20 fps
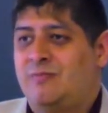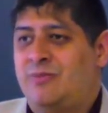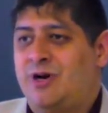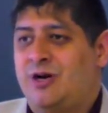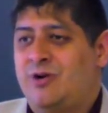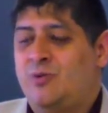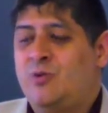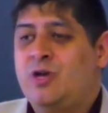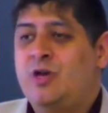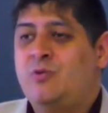
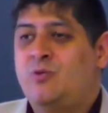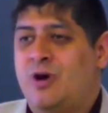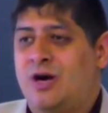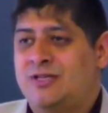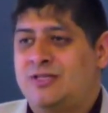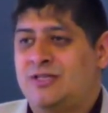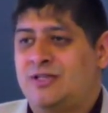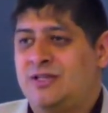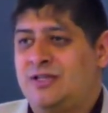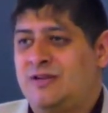but we
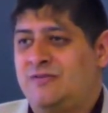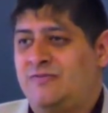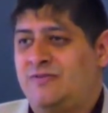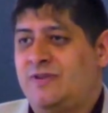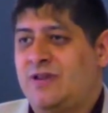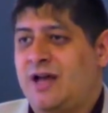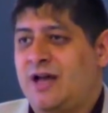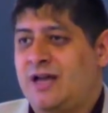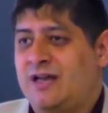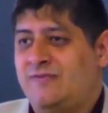want to live
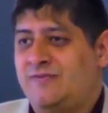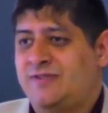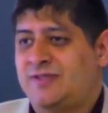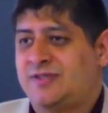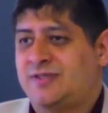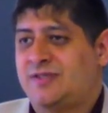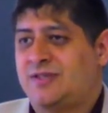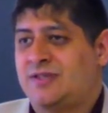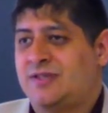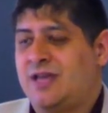
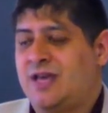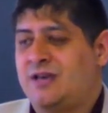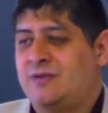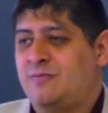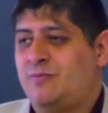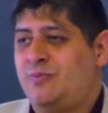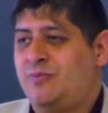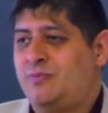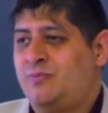lives that